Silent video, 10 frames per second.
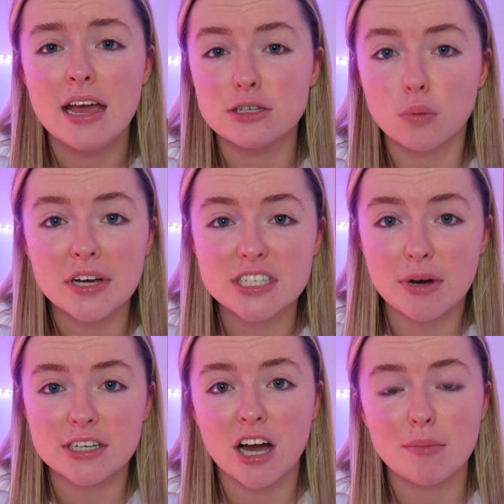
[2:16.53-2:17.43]
It's a waste of
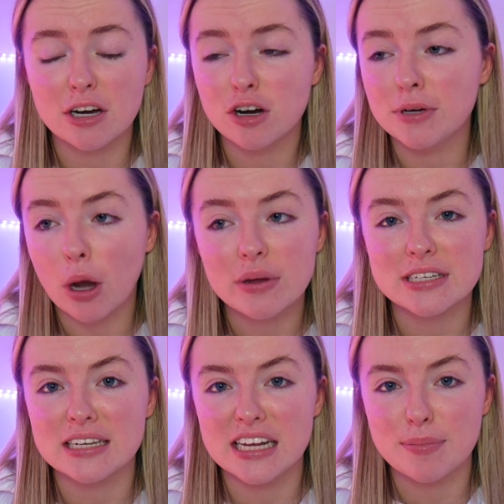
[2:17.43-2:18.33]
my time. I could be going to
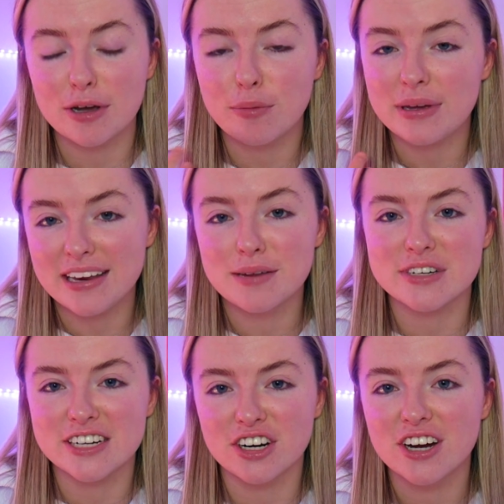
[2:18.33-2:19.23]
sleep, I could be eating my
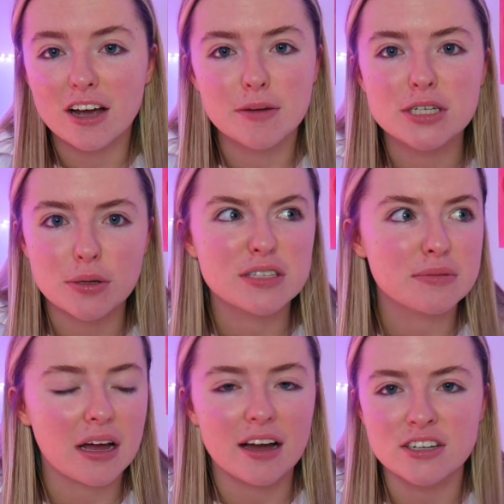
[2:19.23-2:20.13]
dinner, I could be doing something
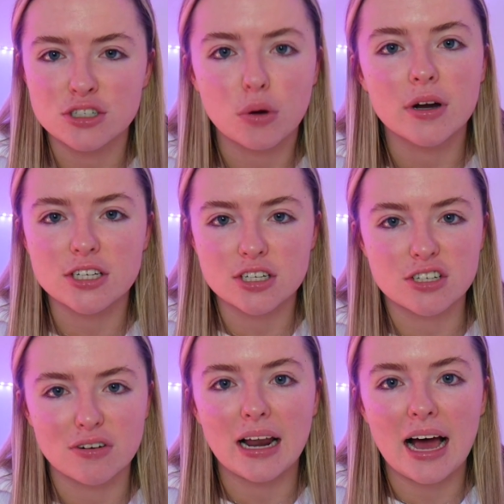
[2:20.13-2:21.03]
that I enjoy just
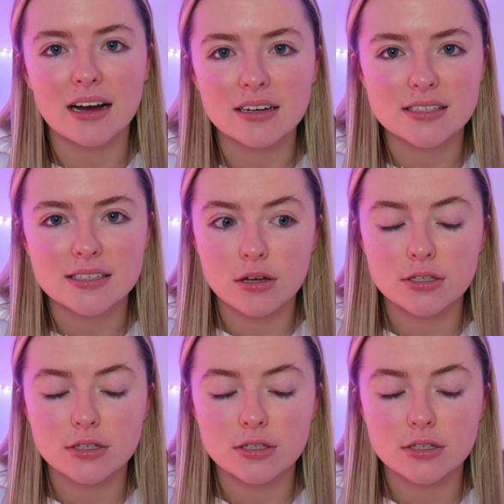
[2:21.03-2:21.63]
to relax.